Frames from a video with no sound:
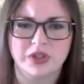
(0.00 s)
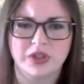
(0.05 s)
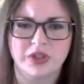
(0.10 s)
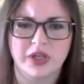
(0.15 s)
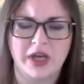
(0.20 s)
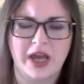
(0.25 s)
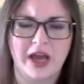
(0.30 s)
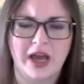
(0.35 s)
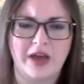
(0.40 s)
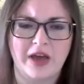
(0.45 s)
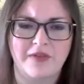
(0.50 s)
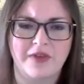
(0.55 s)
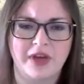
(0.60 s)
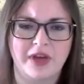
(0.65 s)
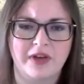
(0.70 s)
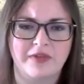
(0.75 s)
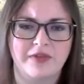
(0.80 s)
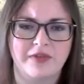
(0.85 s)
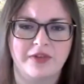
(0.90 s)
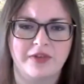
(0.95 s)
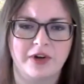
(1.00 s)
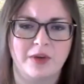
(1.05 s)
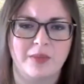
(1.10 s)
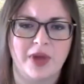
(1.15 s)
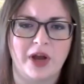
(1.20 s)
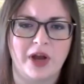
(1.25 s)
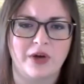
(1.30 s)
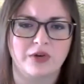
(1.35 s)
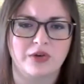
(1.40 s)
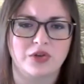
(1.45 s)
They have it for
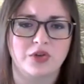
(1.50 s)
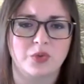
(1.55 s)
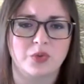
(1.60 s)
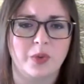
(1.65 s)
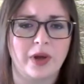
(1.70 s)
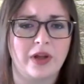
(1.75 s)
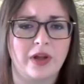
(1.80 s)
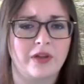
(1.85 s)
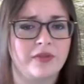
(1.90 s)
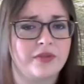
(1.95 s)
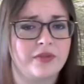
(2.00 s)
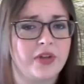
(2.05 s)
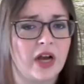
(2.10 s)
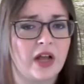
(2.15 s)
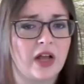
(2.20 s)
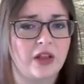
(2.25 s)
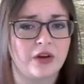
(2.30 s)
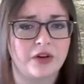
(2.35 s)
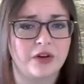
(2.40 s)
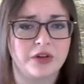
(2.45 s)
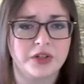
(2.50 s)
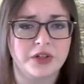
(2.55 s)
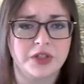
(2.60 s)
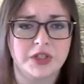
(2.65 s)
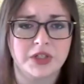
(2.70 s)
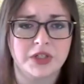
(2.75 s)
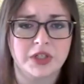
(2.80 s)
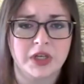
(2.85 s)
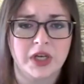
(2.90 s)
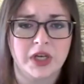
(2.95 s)
about
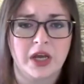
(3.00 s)
$12.